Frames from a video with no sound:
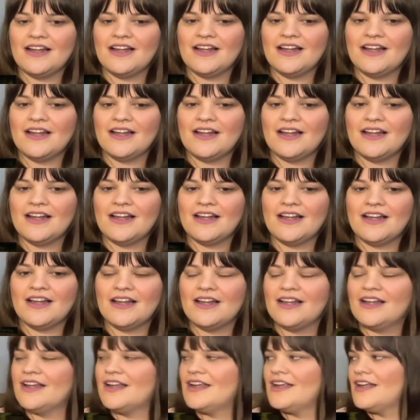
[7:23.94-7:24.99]

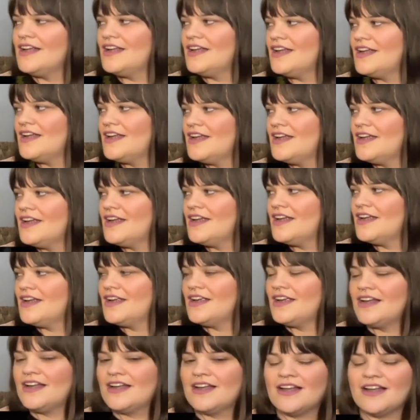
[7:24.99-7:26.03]

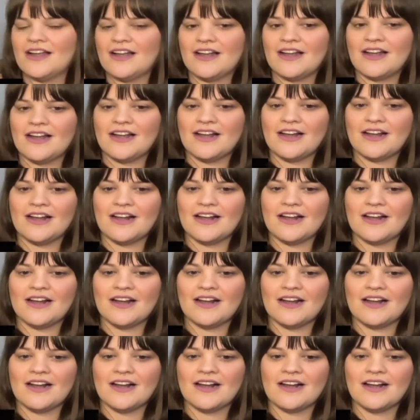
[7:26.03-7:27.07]

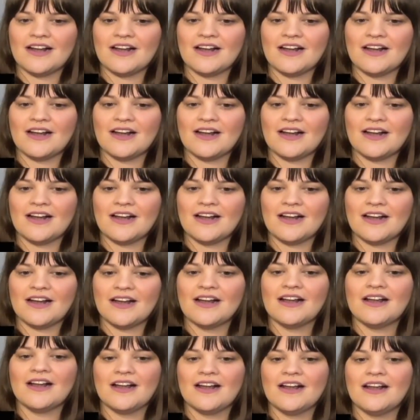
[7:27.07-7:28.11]

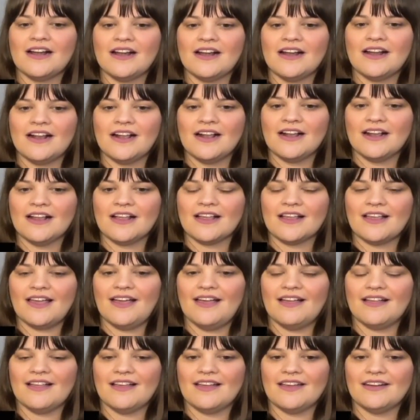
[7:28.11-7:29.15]

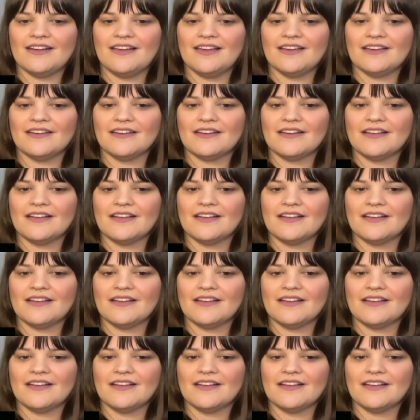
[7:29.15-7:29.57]
(not speaking)